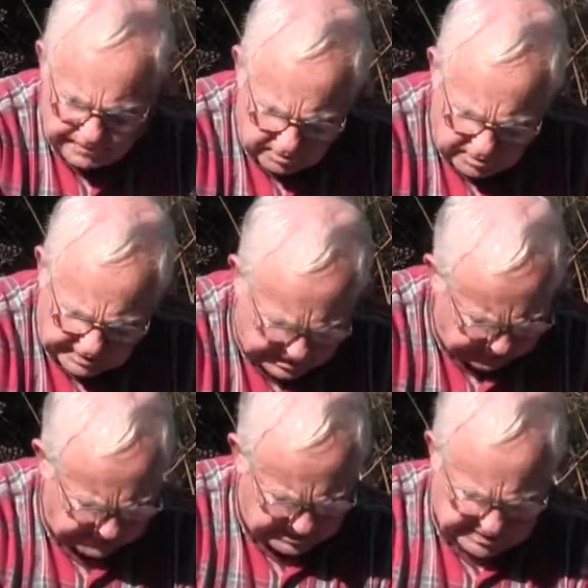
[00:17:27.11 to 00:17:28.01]
Okay,
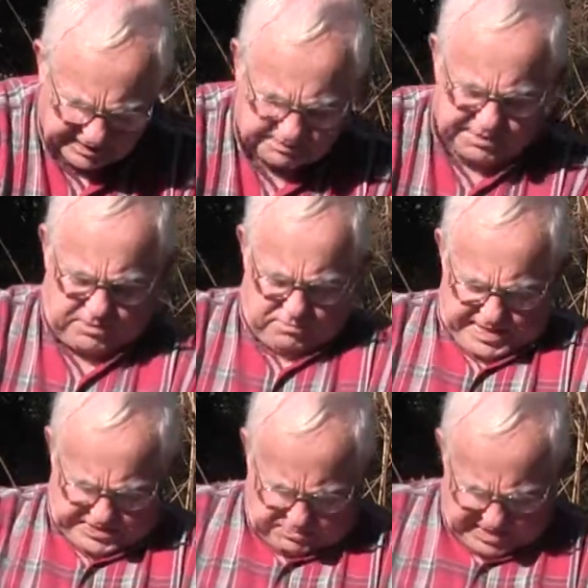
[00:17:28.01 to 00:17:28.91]
it's a little bit too
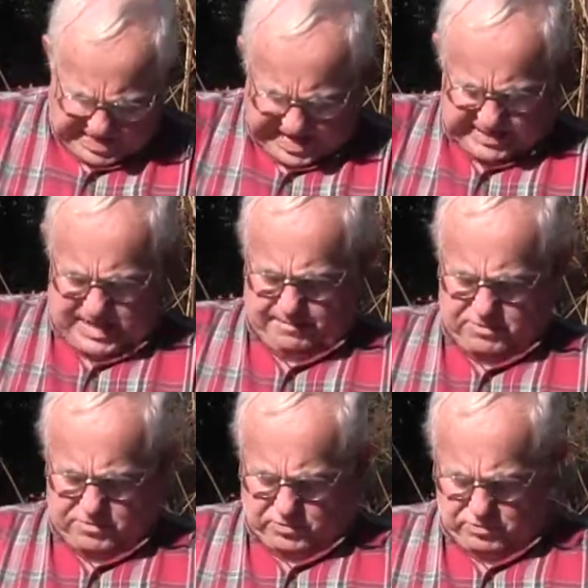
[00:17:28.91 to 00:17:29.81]
much in my hand. I'm
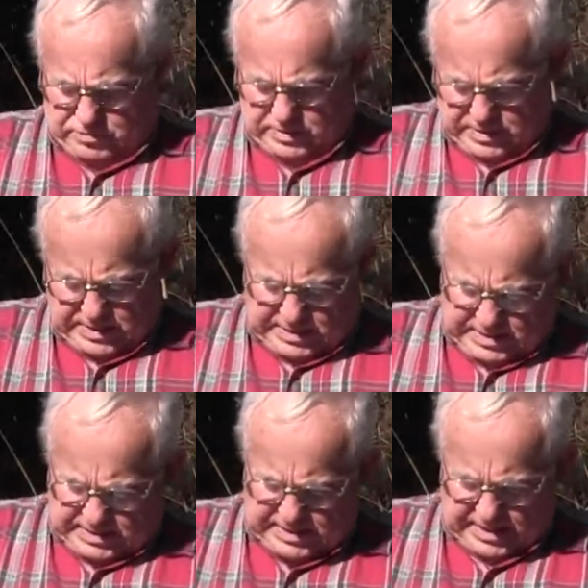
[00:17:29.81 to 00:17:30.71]
going to
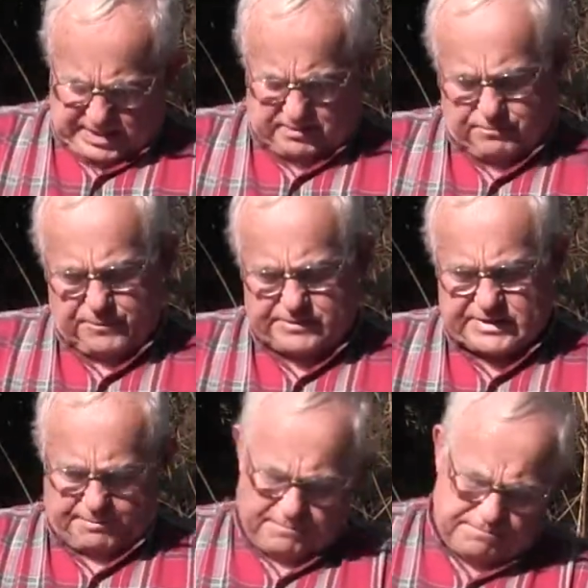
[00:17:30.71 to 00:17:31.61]
try to put
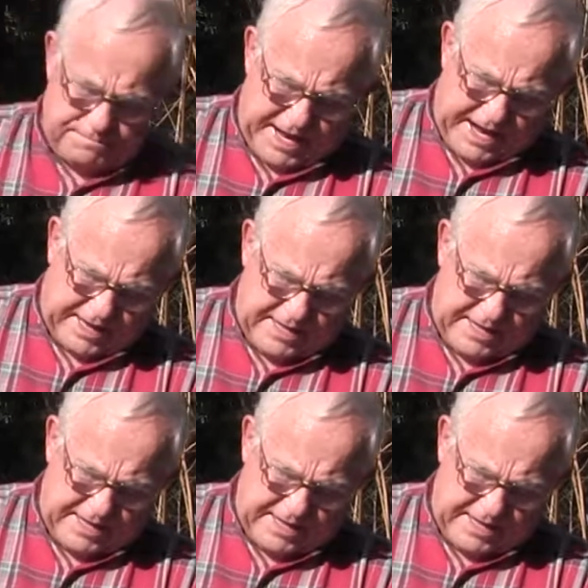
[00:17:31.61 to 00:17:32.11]
some back,